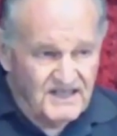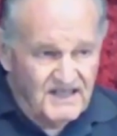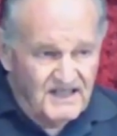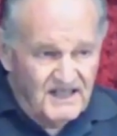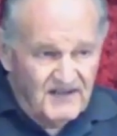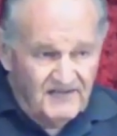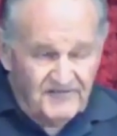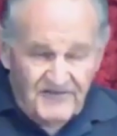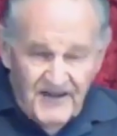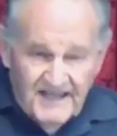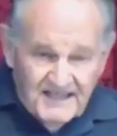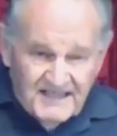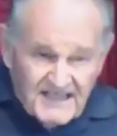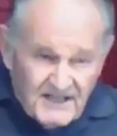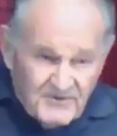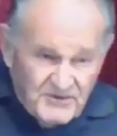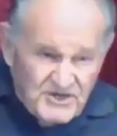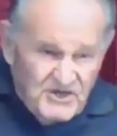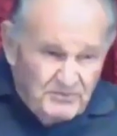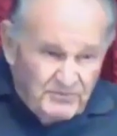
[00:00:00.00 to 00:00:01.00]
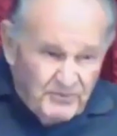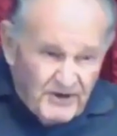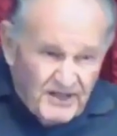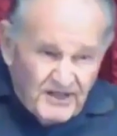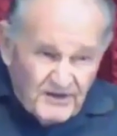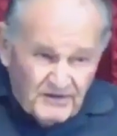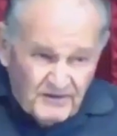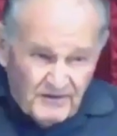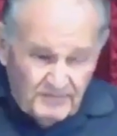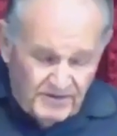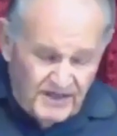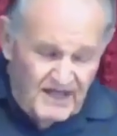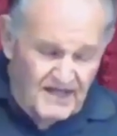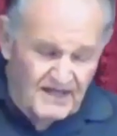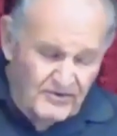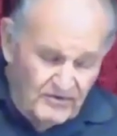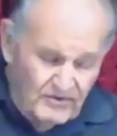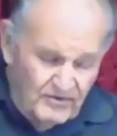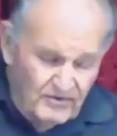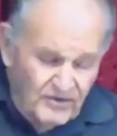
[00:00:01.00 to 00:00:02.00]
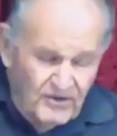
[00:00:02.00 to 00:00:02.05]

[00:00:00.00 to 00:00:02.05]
In fact, he would sprinkle blood all